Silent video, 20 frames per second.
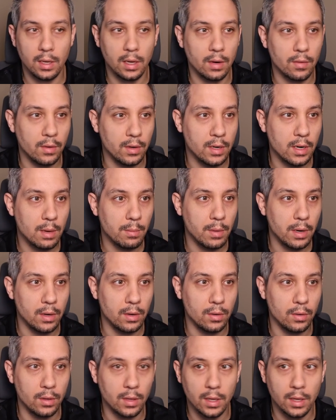every time I
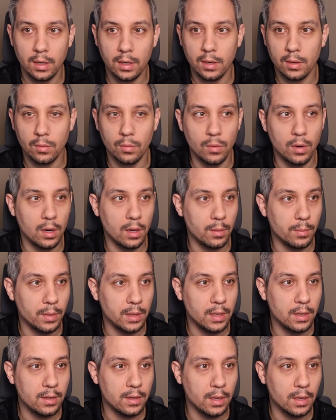do that while I'm
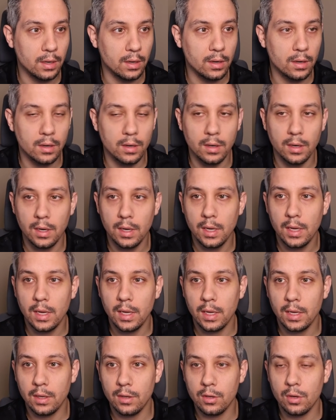in Tinker,
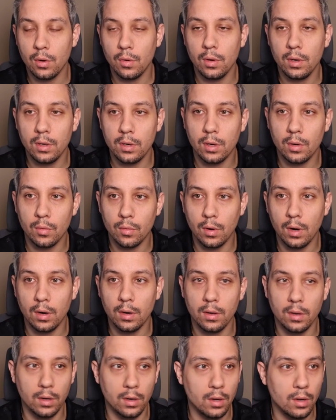it's going to
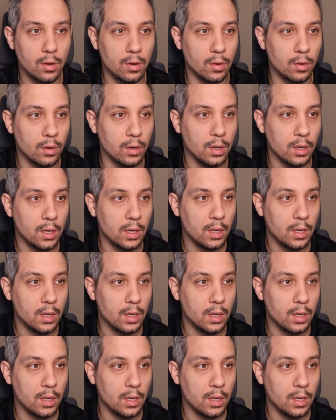run the code.